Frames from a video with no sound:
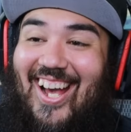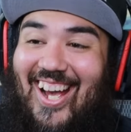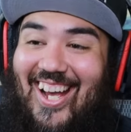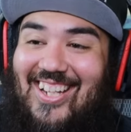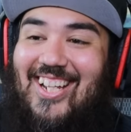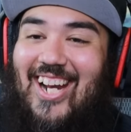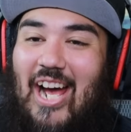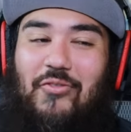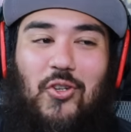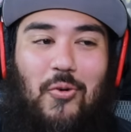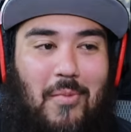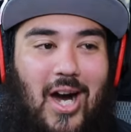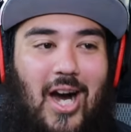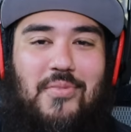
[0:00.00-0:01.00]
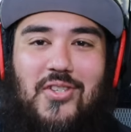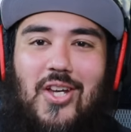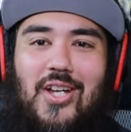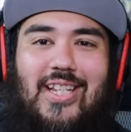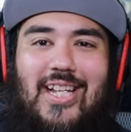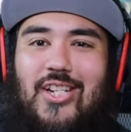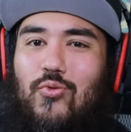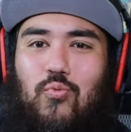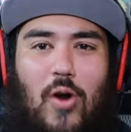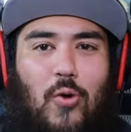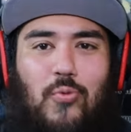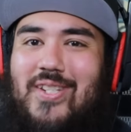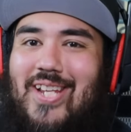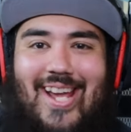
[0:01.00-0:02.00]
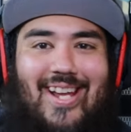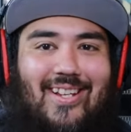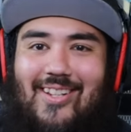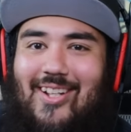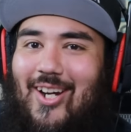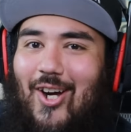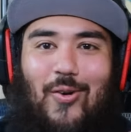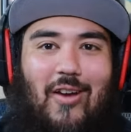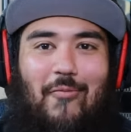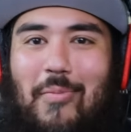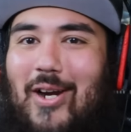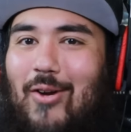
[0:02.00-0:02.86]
And then after mom's done, they just rotate, you know? Everybody